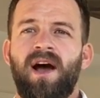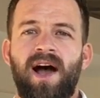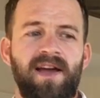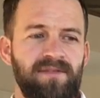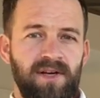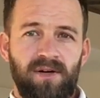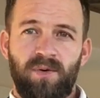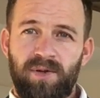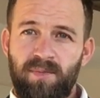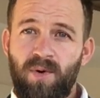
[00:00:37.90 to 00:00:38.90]
I've dealt
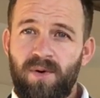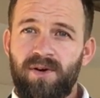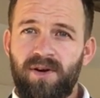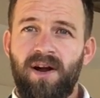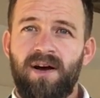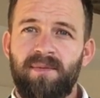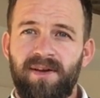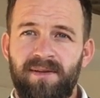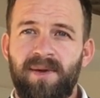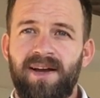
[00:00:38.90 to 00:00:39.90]
with more drama
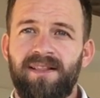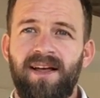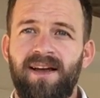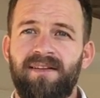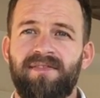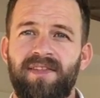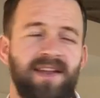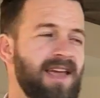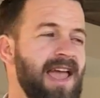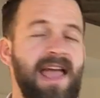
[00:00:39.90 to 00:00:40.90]
in my life
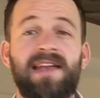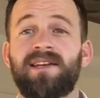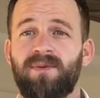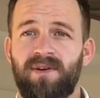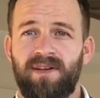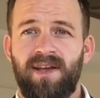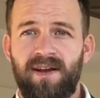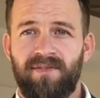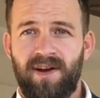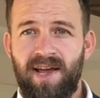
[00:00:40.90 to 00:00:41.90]
than anyone
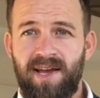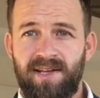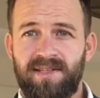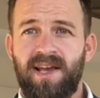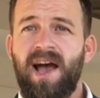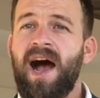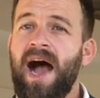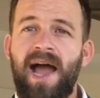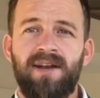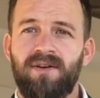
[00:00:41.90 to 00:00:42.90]
ever has.
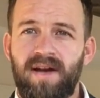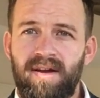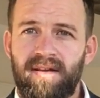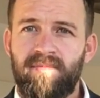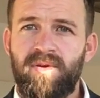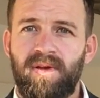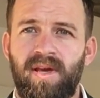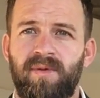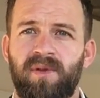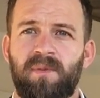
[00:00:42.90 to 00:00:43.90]
I know how to
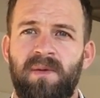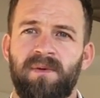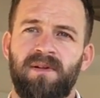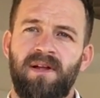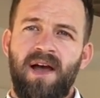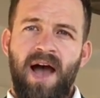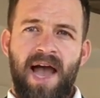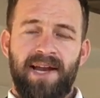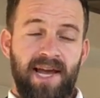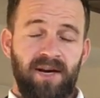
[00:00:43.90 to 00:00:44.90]
communicate with people.
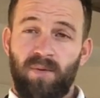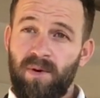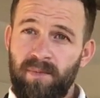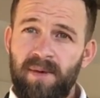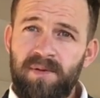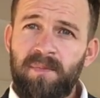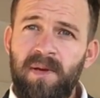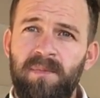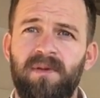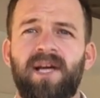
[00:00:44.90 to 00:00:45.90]
I know how to warm up to
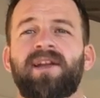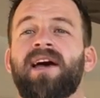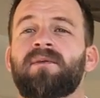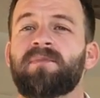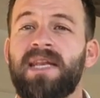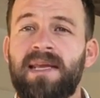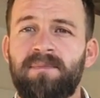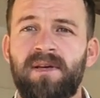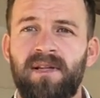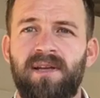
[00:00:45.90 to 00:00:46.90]
people. I know how to
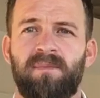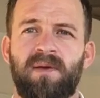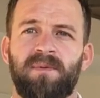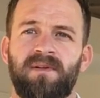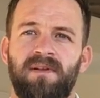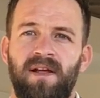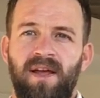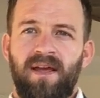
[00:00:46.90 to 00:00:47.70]
manipulate people.